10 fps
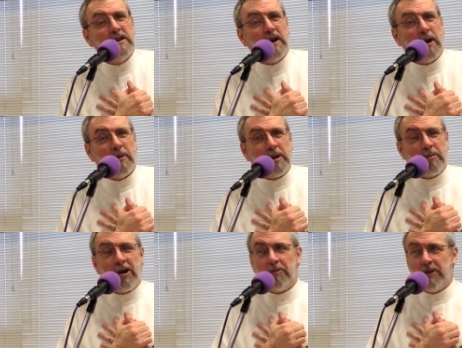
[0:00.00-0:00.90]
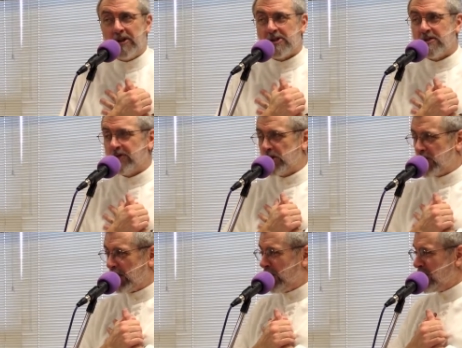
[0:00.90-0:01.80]
uh, in part because the first
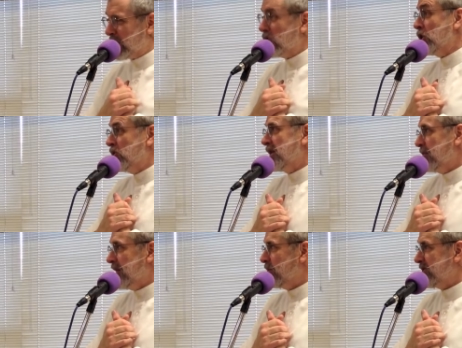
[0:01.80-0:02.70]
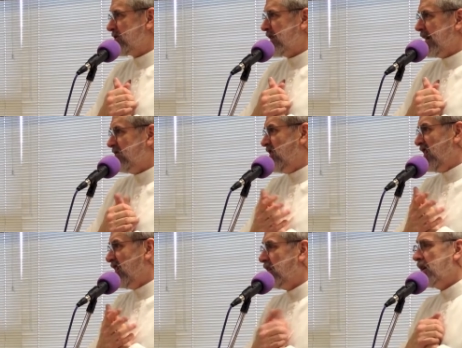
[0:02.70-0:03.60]
generation knew them and they were just like
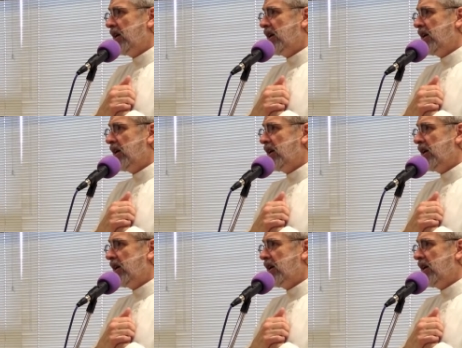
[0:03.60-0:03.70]
the,